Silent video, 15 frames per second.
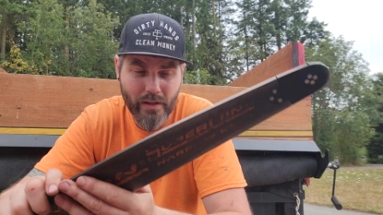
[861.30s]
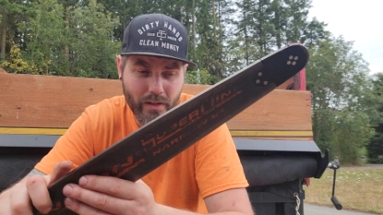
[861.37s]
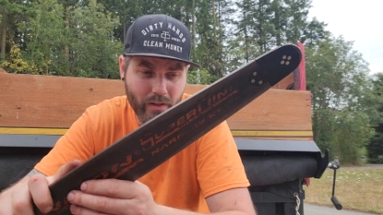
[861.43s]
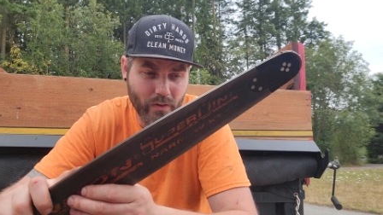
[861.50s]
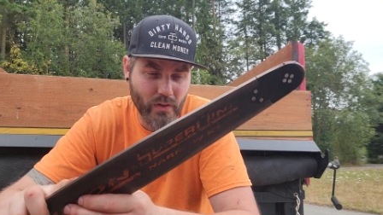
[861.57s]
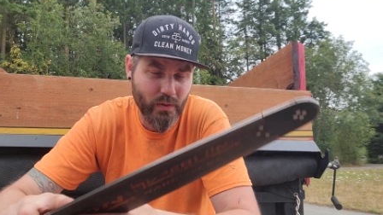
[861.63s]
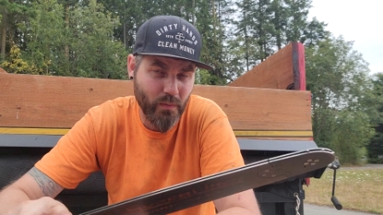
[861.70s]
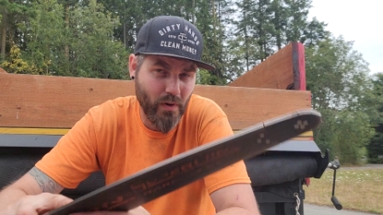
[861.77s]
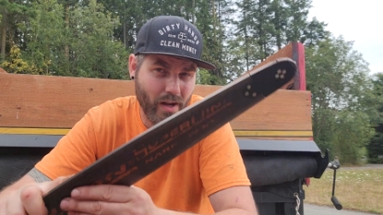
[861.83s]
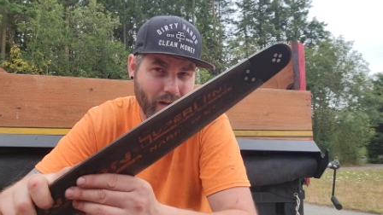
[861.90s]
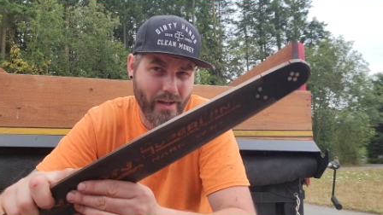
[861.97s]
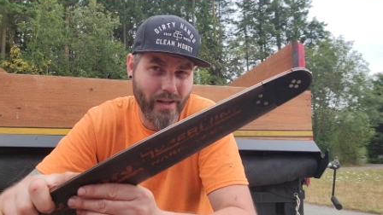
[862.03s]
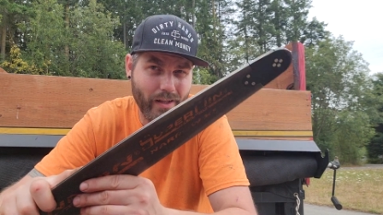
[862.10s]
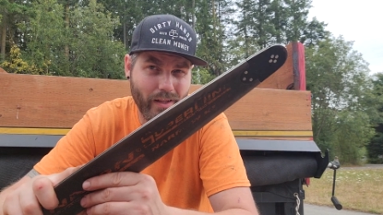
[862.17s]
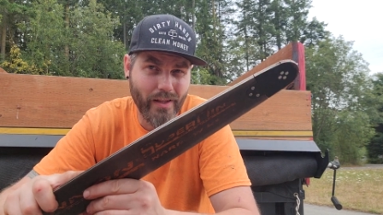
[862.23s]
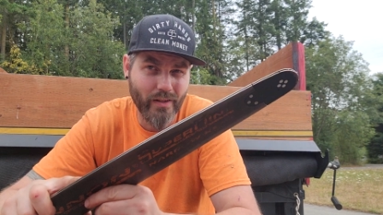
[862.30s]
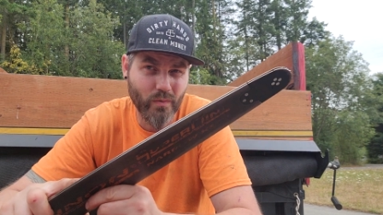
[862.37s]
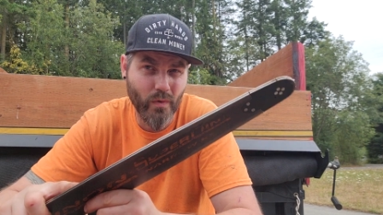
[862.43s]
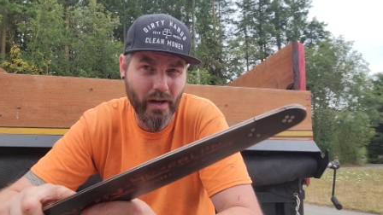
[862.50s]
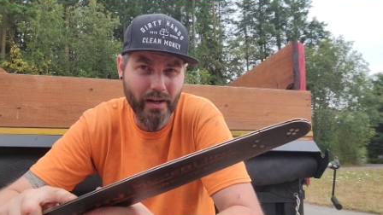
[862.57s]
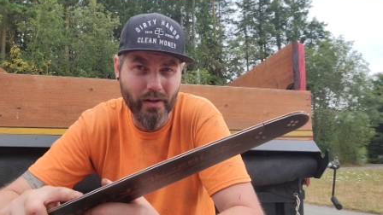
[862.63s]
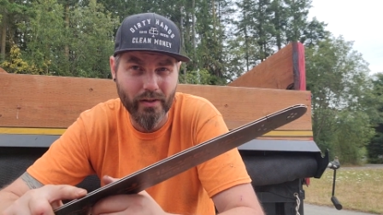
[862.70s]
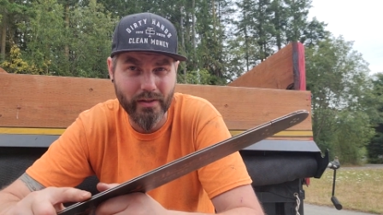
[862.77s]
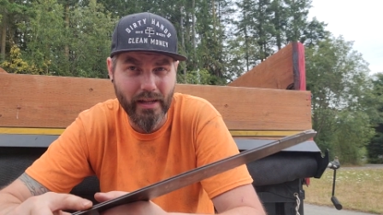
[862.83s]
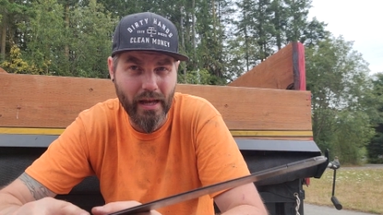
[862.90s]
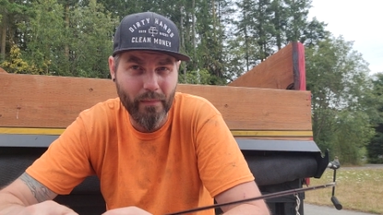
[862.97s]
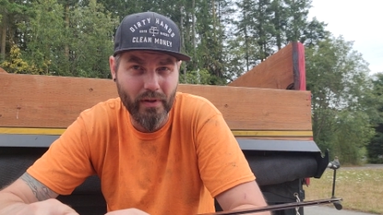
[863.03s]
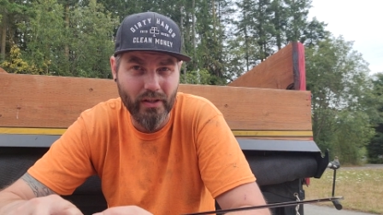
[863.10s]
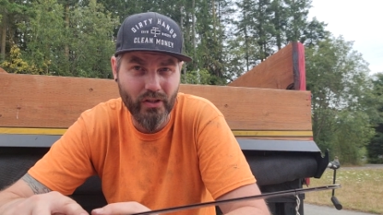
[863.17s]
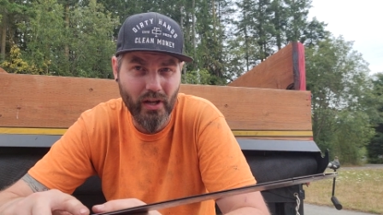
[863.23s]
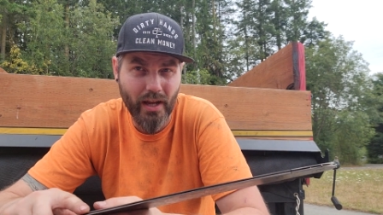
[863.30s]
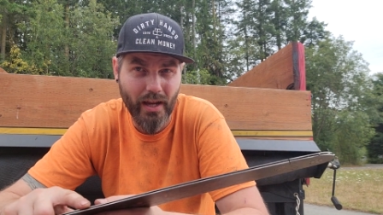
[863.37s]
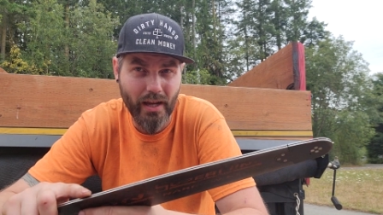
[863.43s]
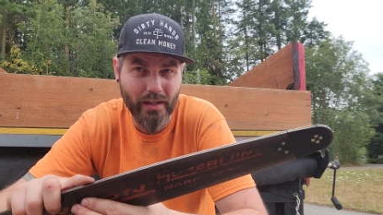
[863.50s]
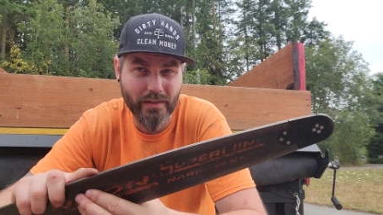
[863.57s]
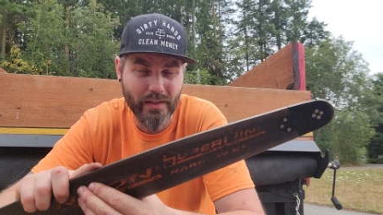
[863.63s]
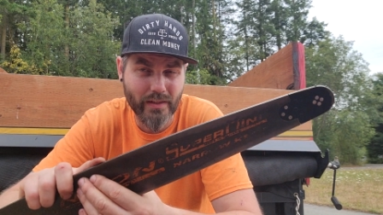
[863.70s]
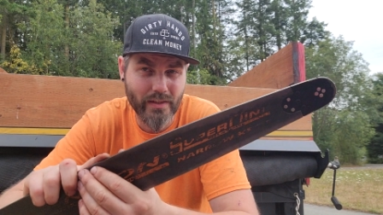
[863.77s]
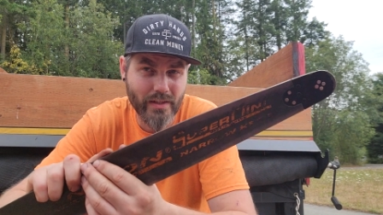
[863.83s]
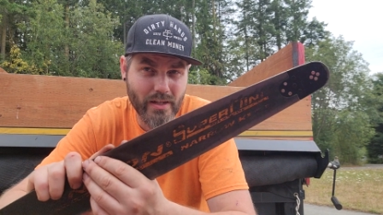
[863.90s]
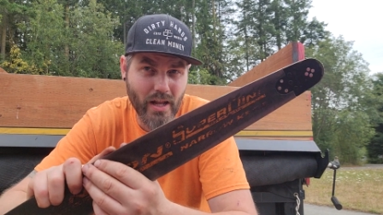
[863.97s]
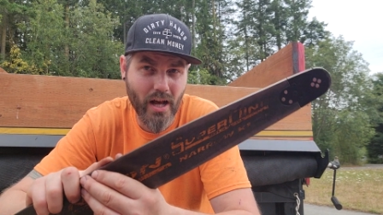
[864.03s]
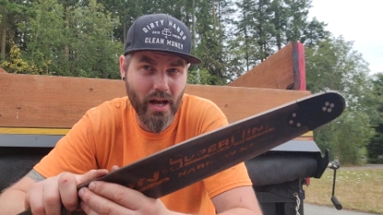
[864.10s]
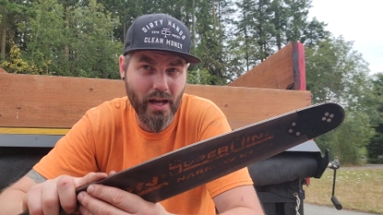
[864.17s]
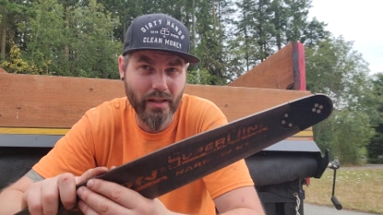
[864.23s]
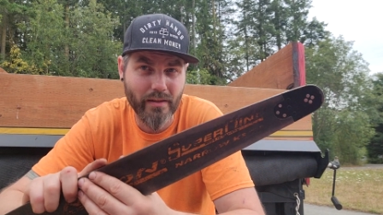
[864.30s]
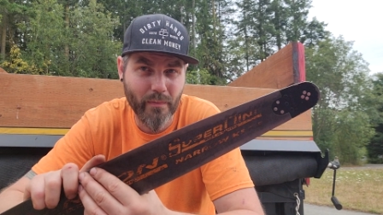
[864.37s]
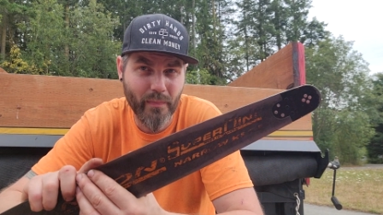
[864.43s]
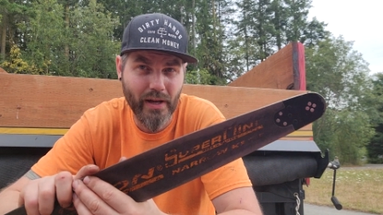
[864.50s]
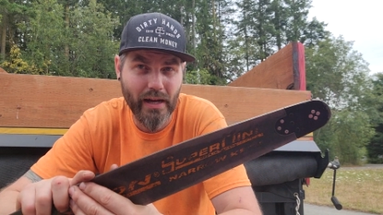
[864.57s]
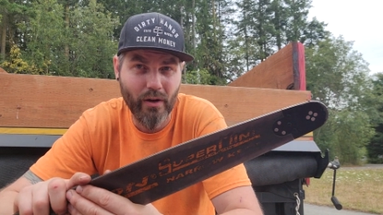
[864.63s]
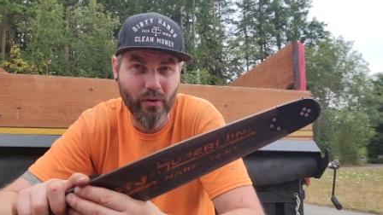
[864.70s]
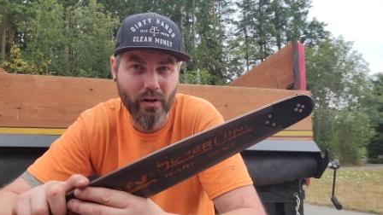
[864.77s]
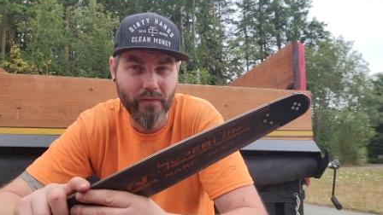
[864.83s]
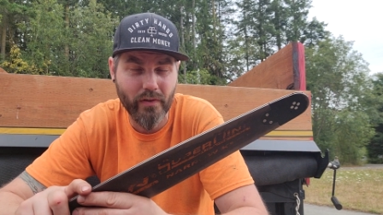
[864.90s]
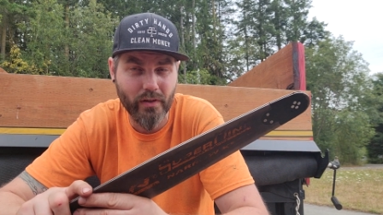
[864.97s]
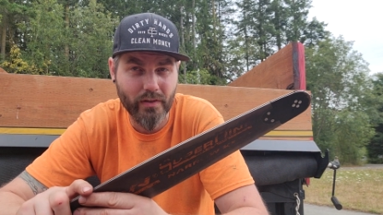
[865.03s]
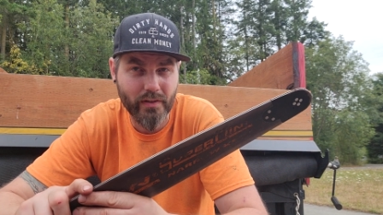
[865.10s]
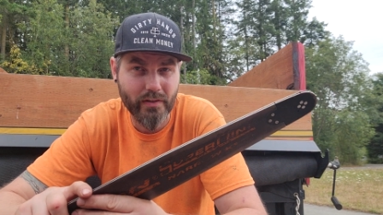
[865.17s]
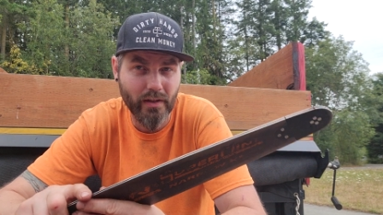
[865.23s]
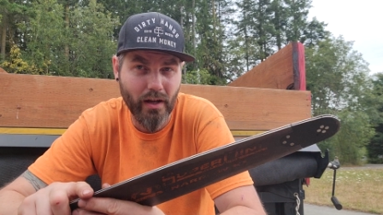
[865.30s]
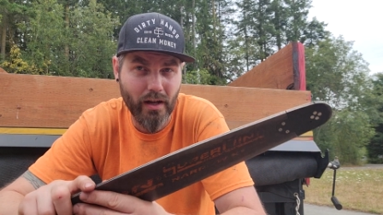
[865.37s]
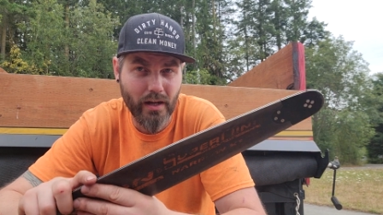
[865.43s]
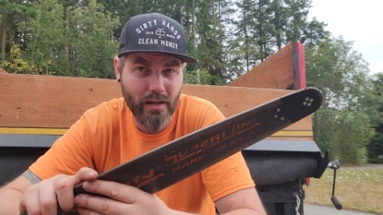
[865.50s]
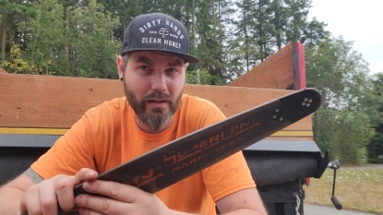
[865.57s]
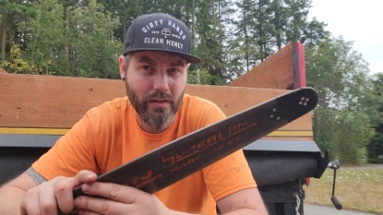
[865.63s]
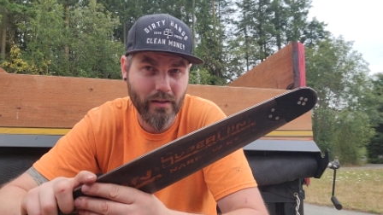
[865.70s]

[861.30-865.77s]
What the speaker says: Your sprocket is why you're snapping chains. It's not the power of your saw.